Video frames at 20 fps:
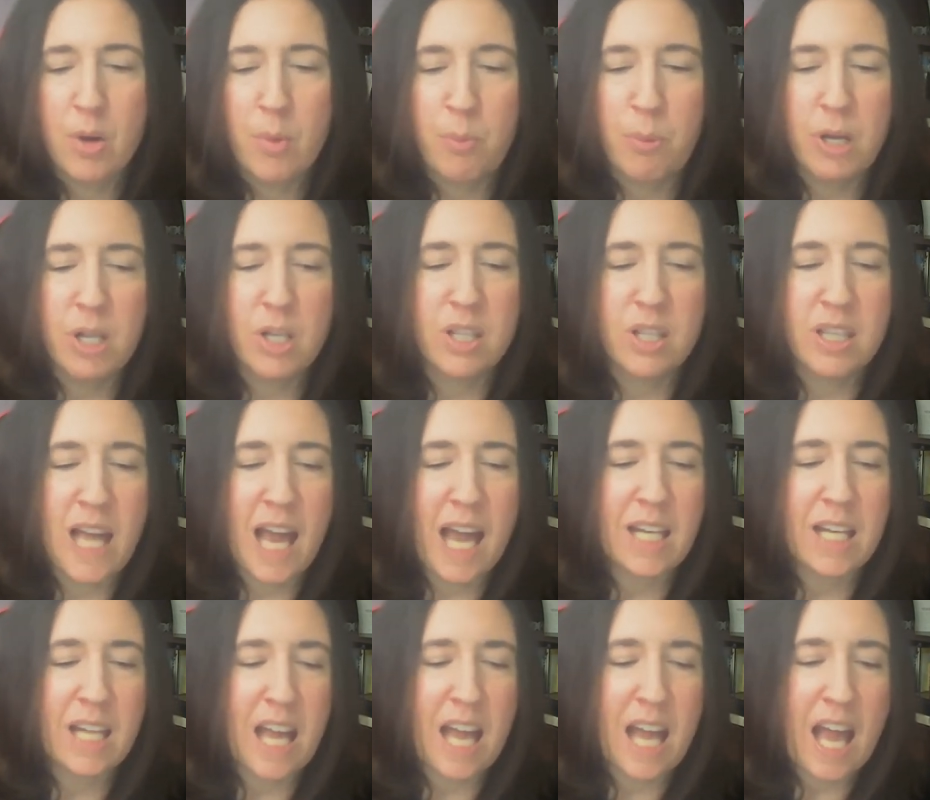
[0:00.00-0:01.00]
But
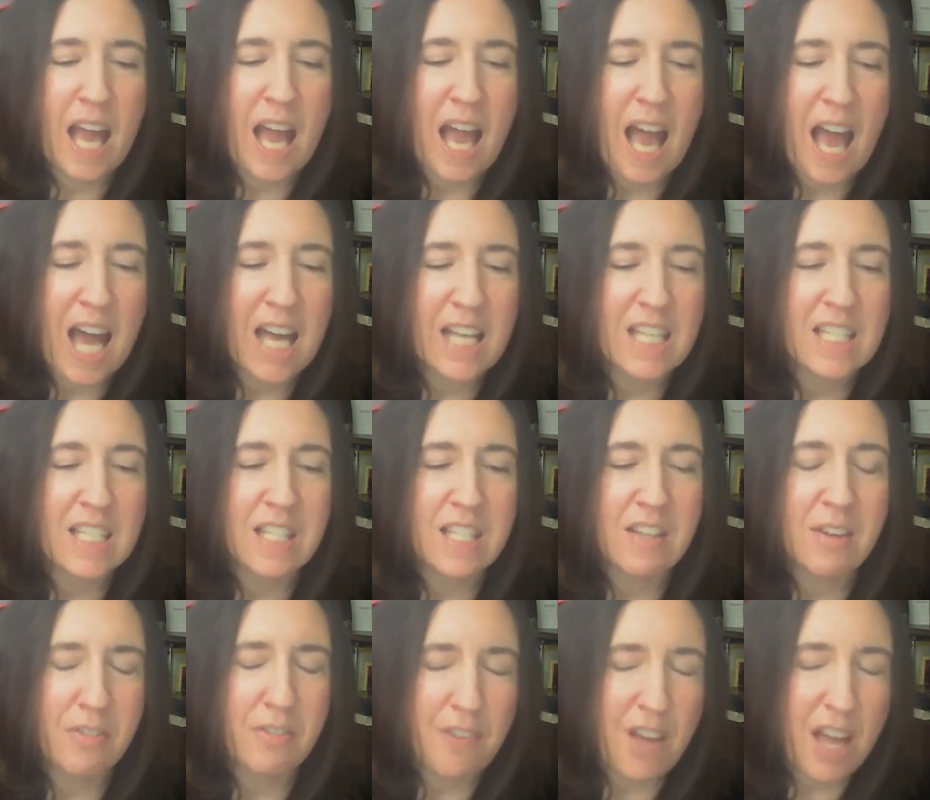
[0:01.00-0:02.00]
that has the
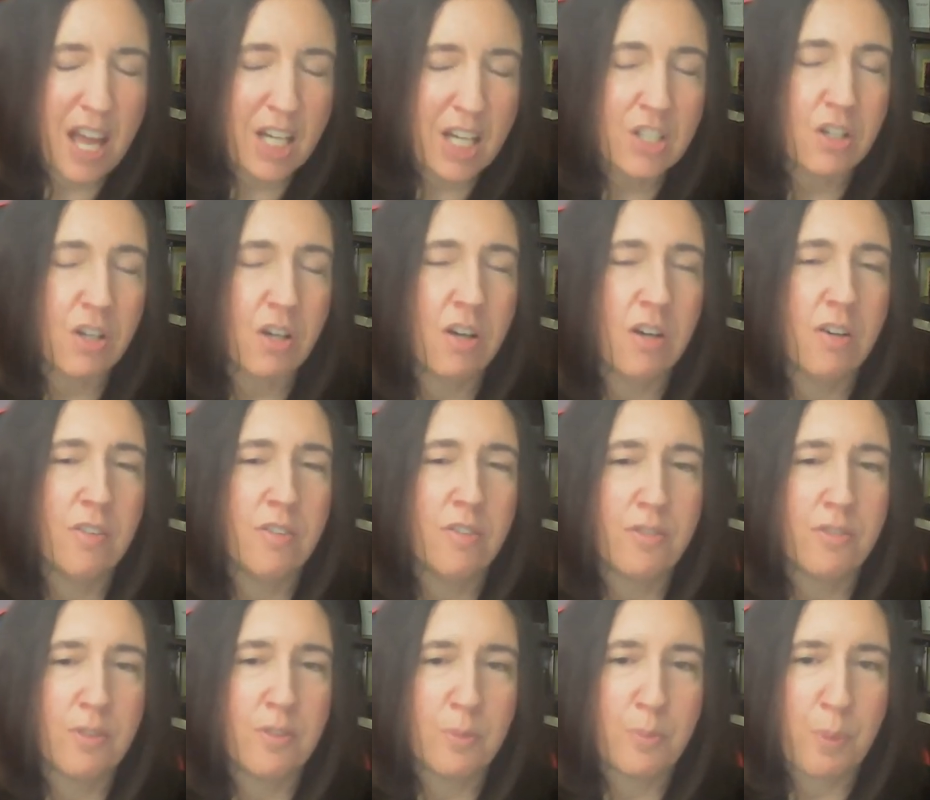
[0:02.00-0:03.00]
effect
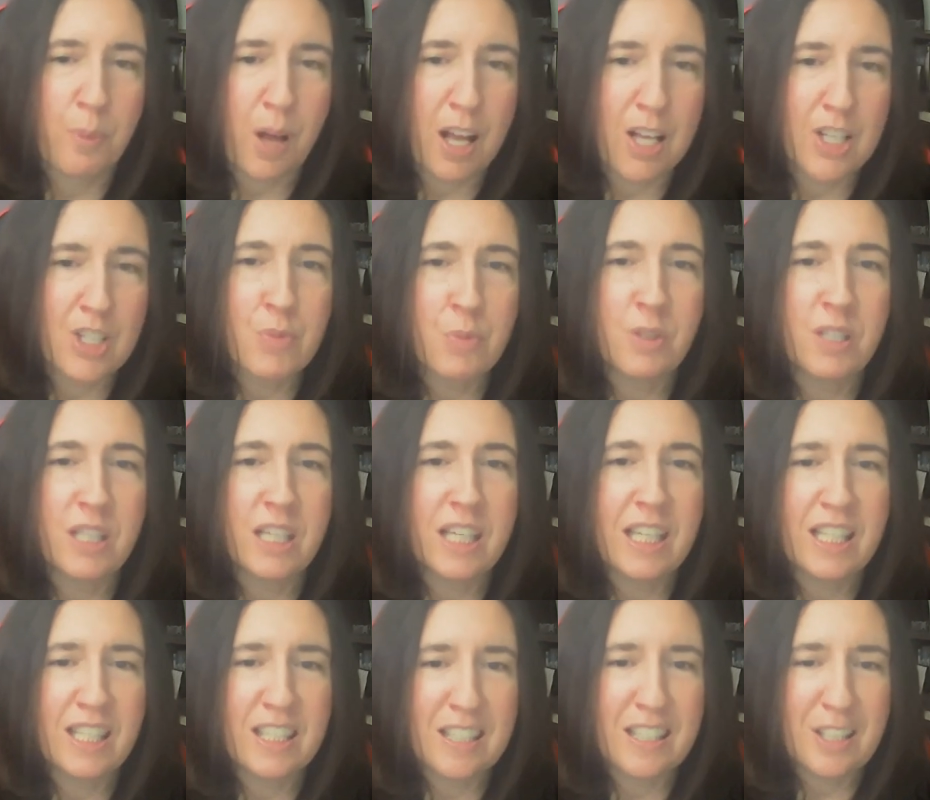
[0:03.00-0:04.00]
of
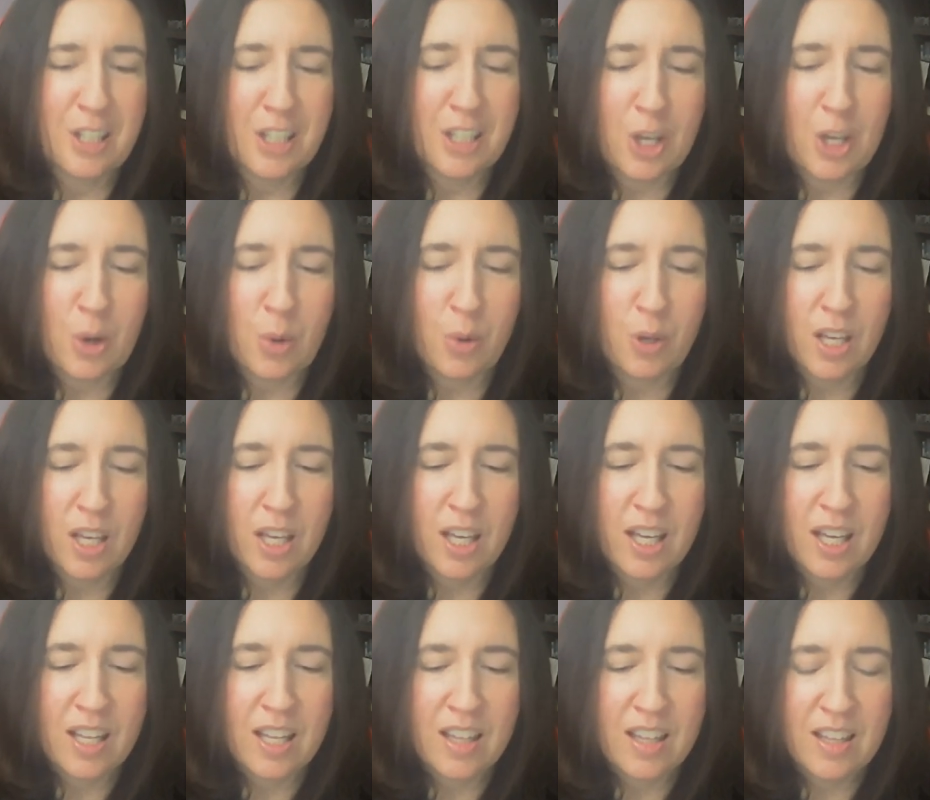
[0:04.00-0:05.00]
possibly, you know,
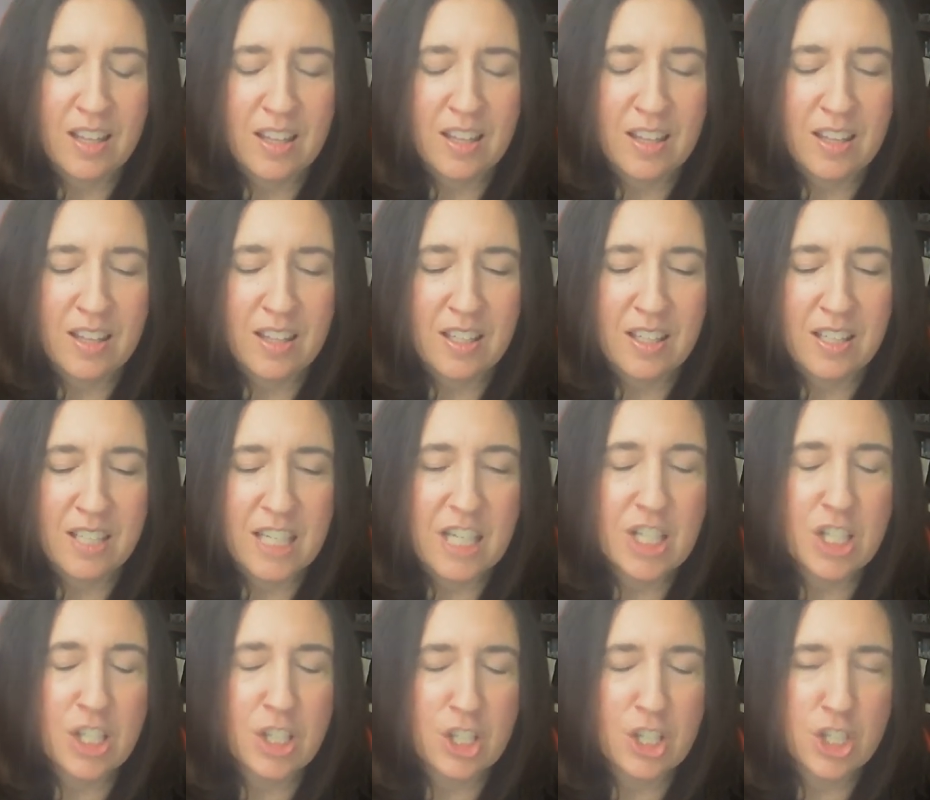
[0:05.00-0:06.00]

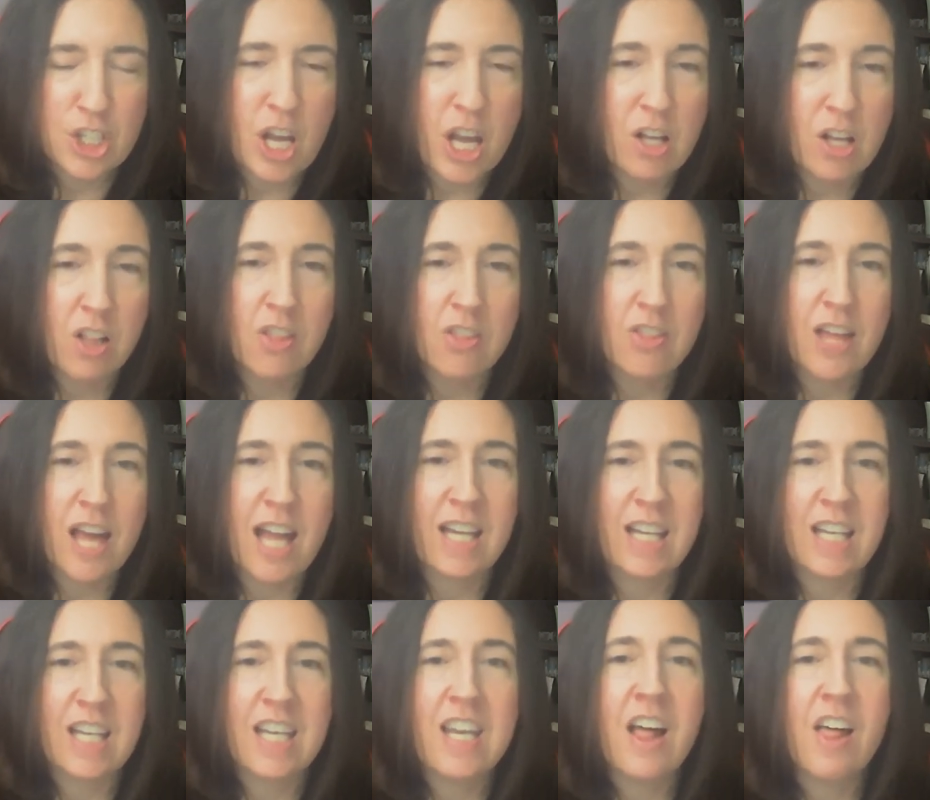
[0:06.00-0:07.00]
teaching the child
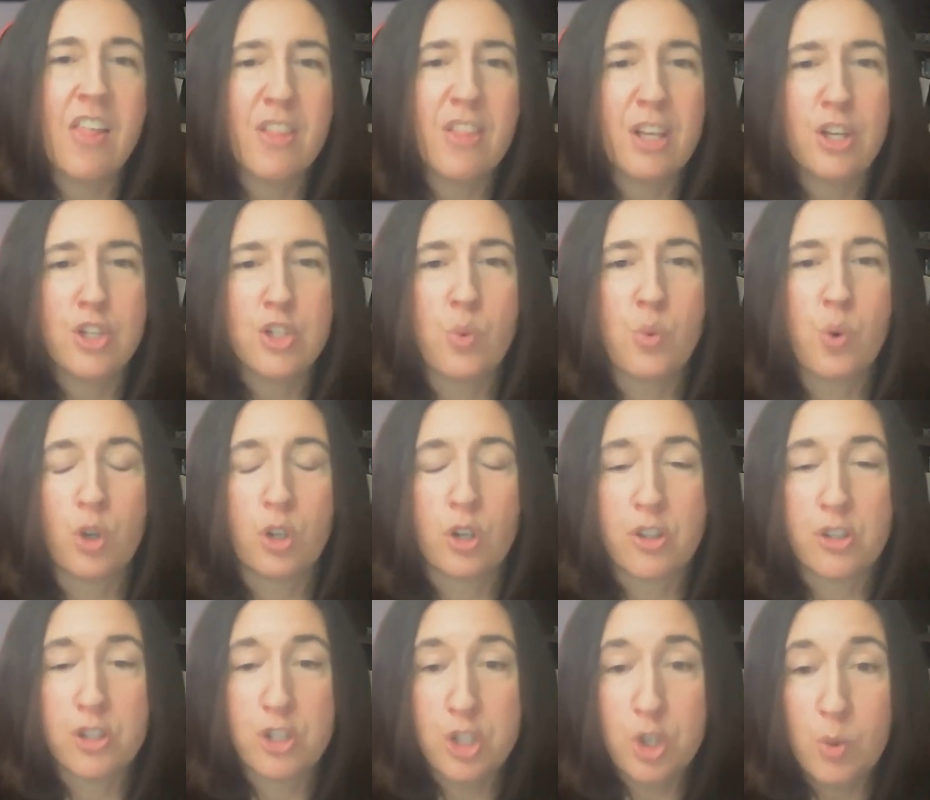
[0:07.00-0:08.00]
that nothing is
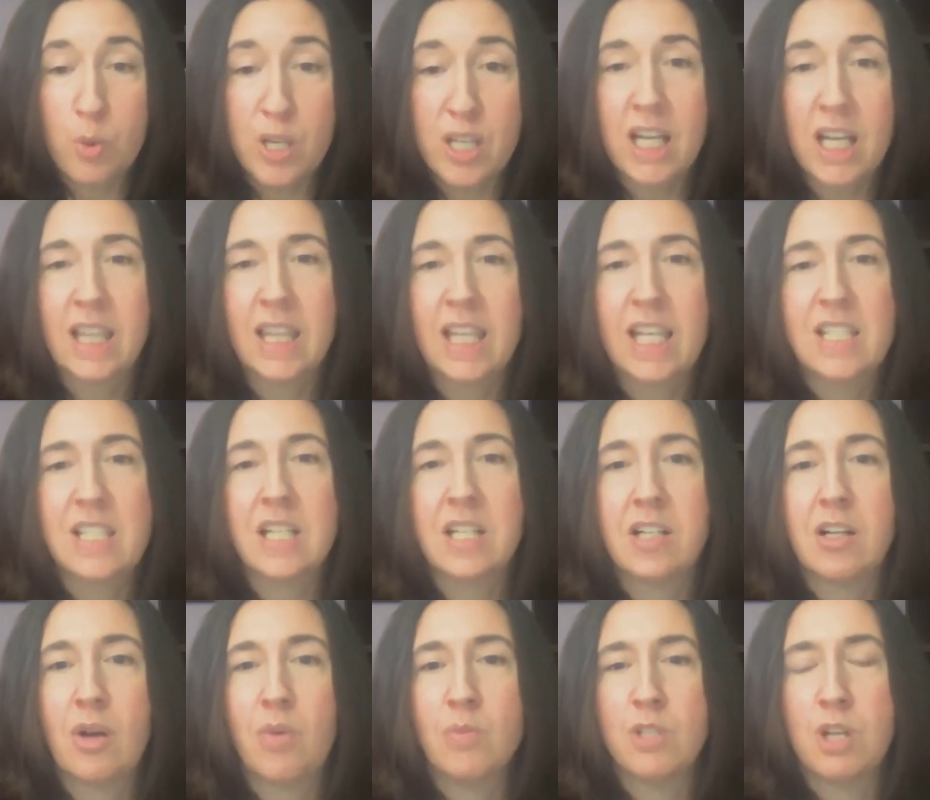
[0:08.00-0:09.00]
worth doing unless it
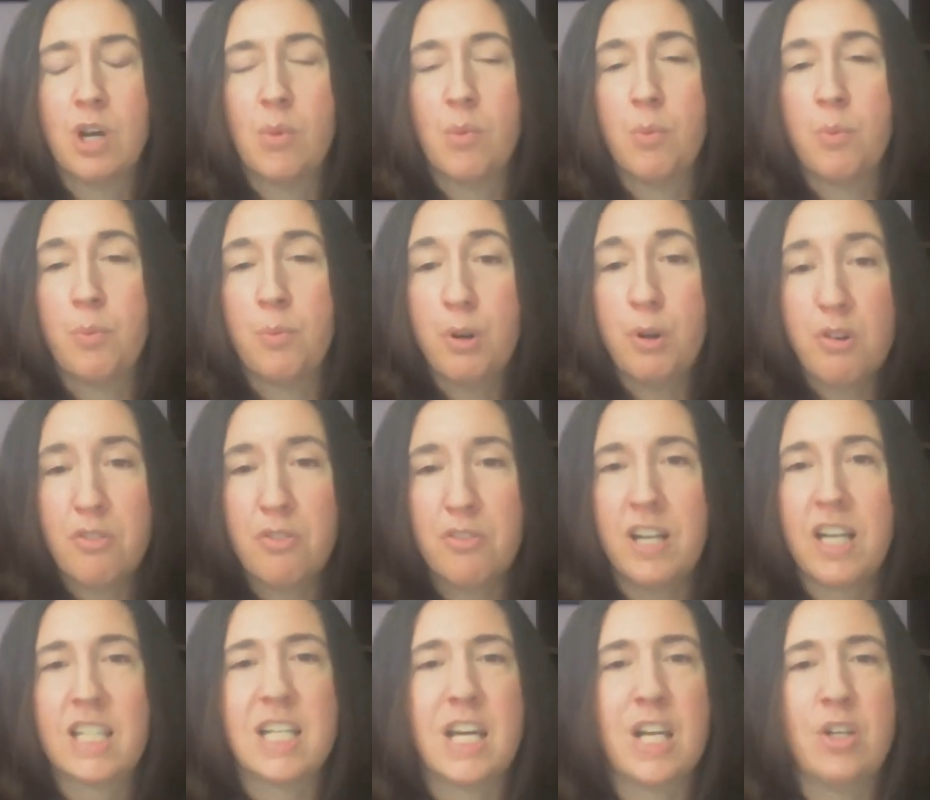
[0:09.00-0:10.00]
comes out
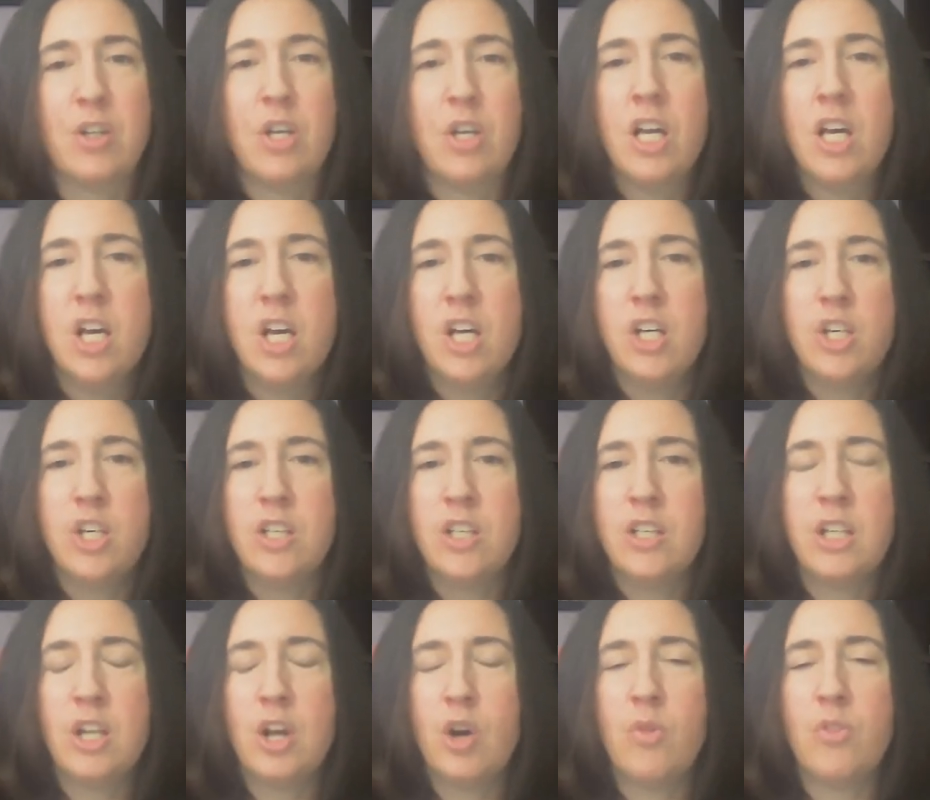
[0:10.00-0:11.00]
perfect. And,
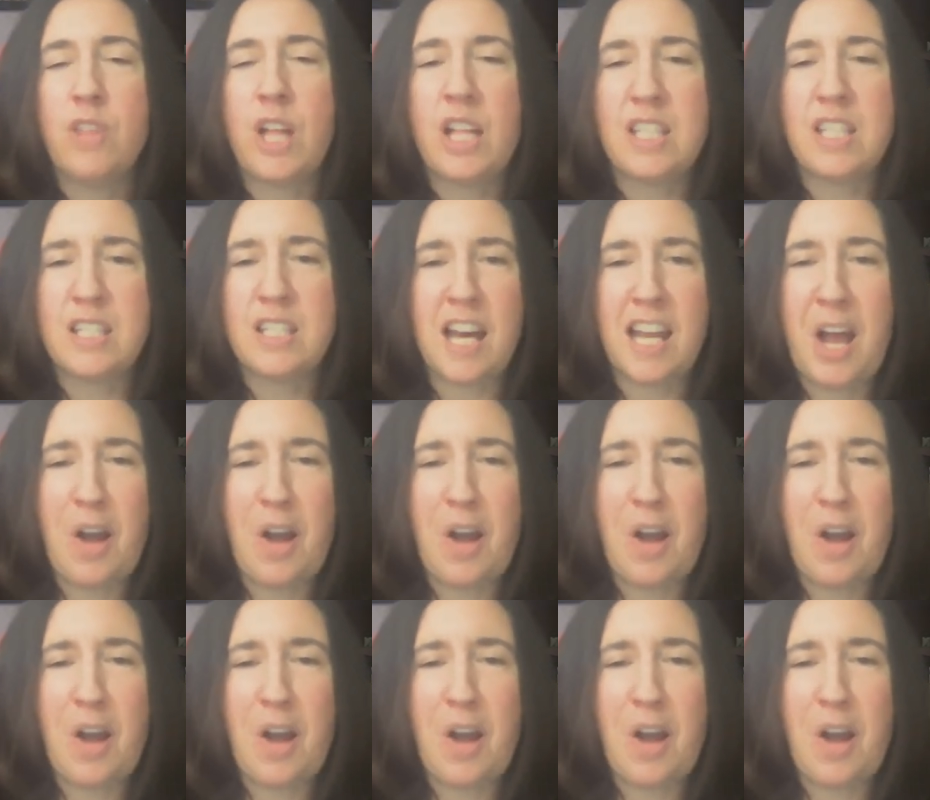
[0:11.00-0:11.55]
you know, that's not